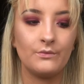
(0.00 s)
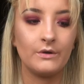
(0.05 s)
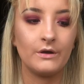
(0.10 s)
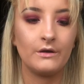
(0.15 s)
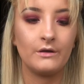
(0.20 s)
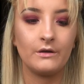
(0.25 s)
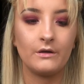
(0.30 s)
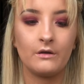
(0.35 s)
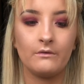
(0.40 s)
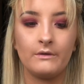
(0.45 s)
We're
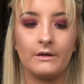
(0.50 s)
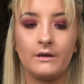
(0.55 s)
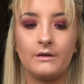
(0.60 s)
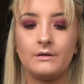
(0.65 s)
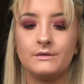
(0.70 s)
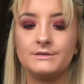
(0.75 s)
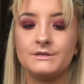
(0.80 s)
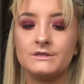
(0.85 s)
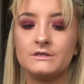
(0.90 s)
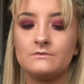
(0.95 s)
gonna go in
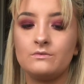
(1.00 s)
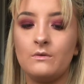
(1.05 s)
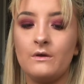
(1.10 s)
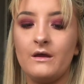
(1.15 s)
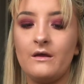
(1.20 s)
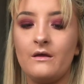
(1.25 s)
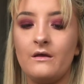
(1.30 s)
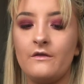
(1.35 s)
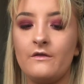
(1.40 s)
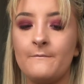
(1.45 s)
just
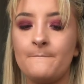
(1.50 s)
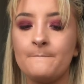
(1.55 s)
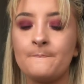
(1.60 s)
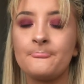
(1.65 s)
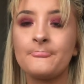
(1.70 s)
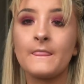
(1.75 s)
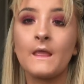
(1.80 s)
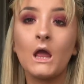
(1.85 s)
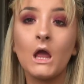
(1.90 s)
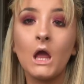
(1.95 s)
with
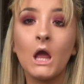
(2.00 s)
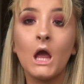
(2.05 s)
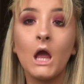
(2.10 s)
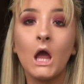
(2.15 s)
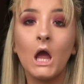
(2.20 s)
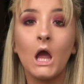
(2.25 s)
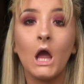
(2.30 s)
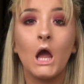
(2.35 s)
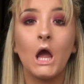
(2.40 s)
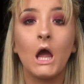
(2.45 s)

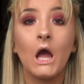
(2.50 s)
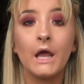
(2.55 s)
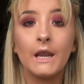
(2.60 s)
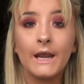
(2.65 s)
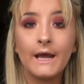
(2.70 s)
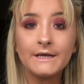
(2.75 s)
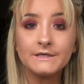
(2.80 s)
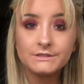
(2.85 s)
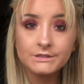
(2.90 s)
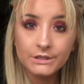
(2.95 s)
a
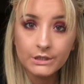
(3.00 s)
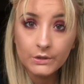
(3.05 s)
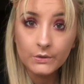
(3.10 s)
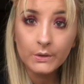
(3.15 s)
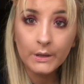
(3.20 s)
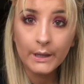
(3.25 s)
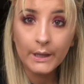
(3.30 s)
nice cute